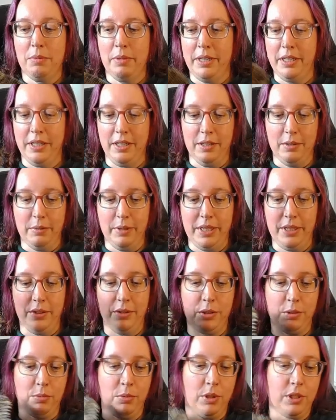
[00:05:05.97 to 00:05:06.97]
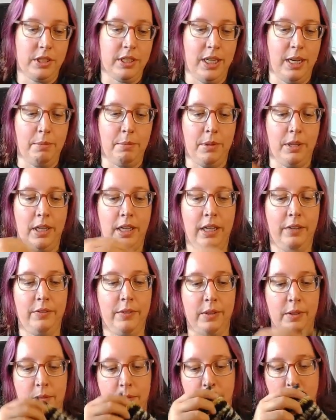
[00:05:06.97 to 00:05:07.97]
We use WhatsApp and I have
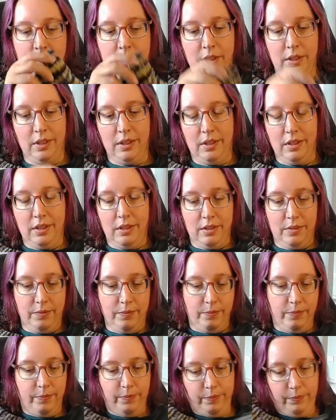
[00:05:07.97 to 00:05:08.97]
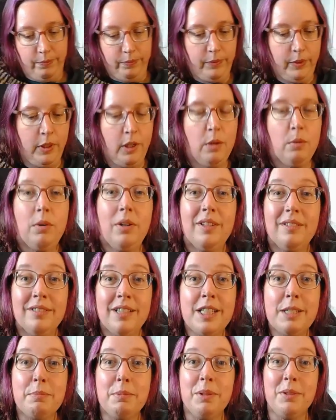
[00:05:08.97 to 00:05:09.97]
them. You know what?
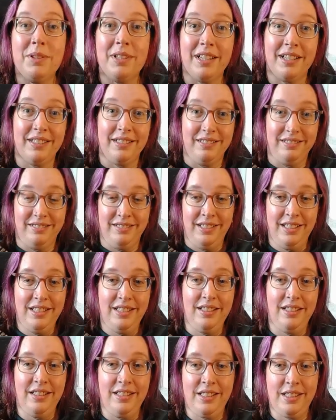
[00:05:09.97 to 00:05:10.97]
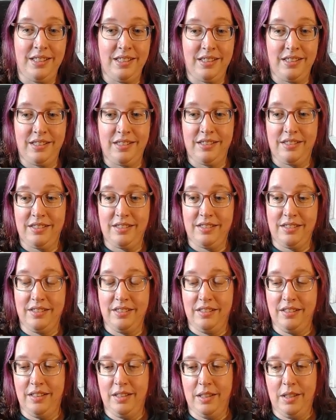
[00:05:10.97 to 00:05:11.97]
Let's mute that. Let's
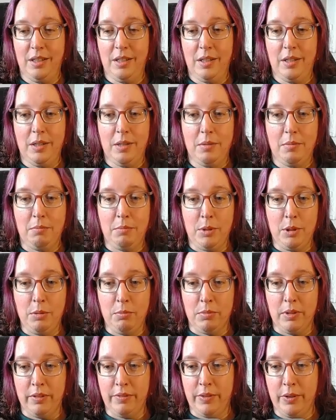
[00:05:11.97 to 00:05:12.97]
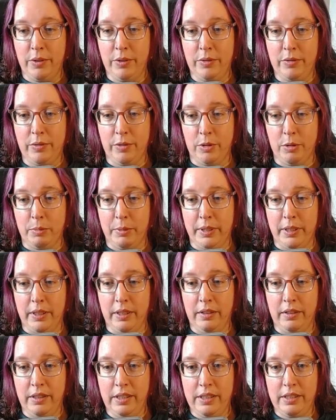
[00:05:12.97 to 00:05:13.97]
mute my phone for a bit. Can
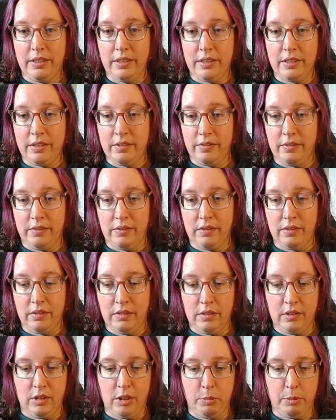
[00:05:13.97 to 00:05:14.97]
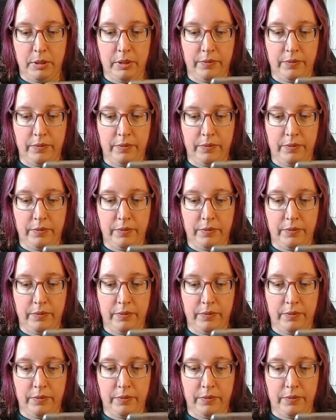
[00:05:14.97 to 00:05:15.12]
I just stop it?